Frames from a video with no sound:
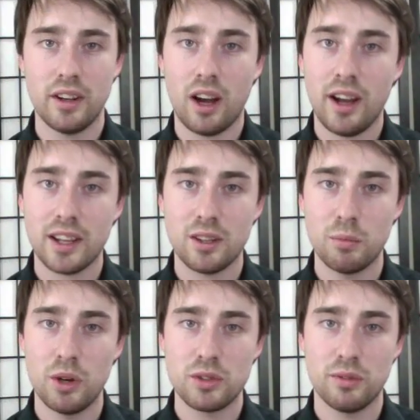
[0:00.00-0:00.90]
a high
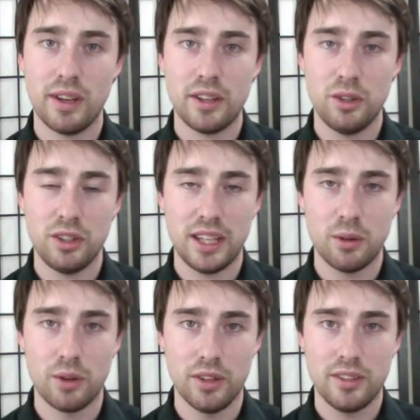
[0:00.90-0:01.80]
commercial value
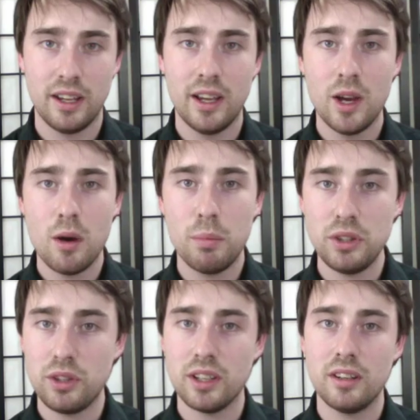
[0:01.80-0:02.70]
keyword, but
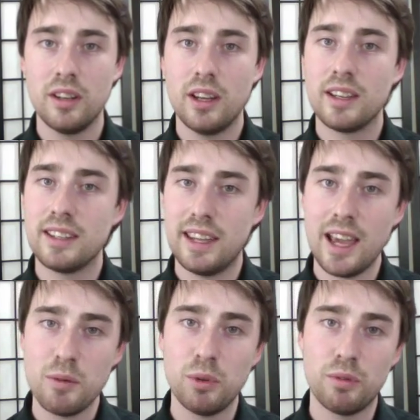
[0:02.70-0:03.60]
you can
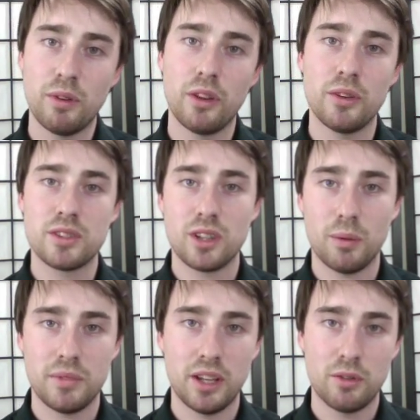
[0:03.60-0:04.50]
gamble for those
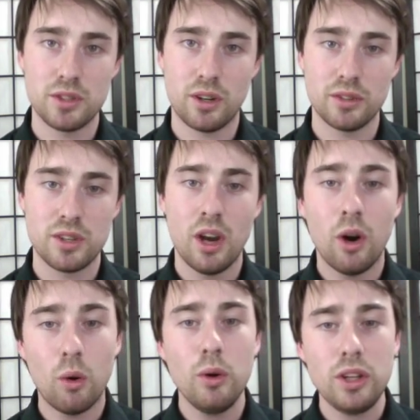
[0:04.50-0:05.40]
top 10 results.
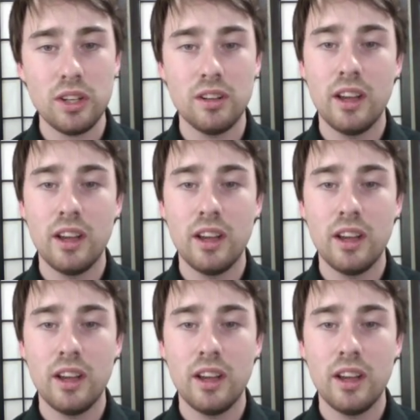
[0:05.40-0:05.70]
Or you can